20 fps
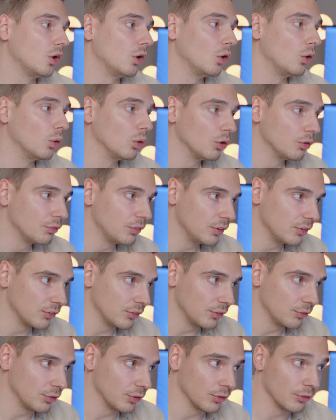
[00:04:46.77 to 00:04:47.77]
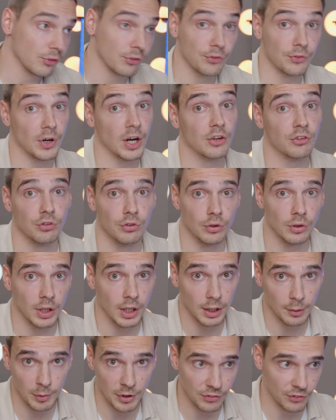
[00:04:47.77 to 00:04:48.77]
All of these different structural
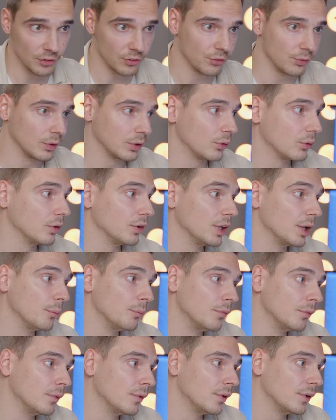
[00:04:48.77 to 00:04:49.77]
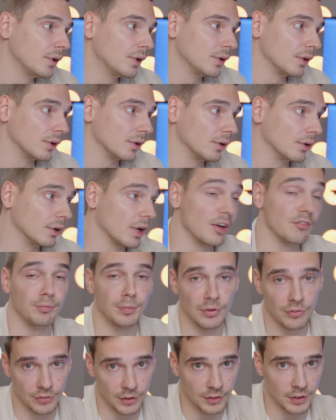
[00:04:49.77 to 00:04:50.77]
elements, as we call them, have
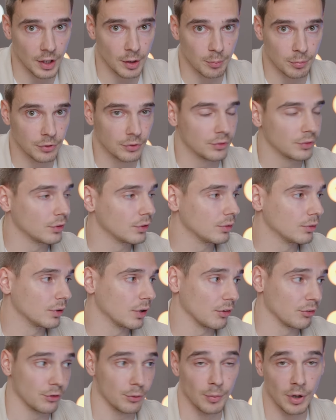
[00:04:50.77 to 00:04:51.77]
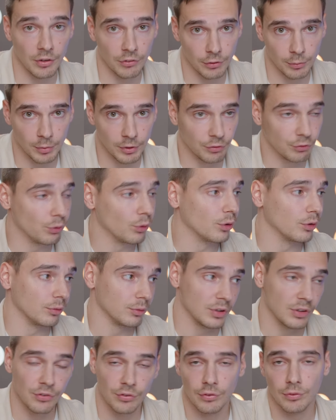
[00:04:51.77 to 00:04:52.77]
been set up customizably for
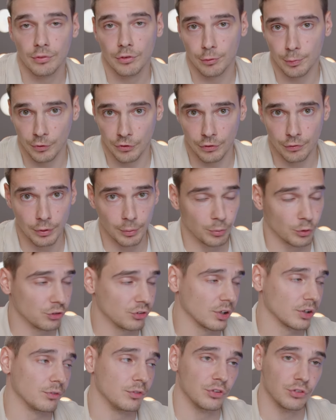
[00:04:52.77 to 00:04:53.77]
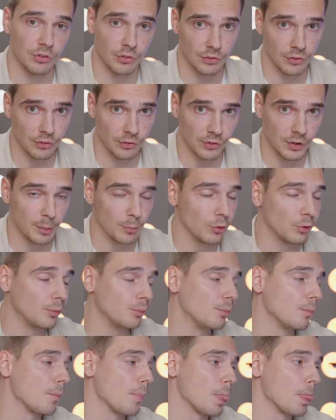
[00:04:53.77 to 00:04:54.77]
this specific project, which is this
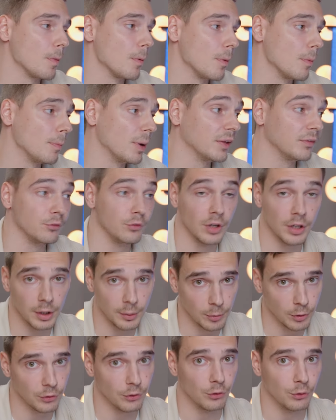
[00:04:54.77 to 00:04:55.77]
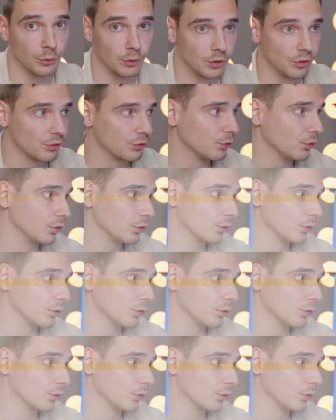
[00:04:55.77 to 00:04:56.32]
demo, but we are able to do this for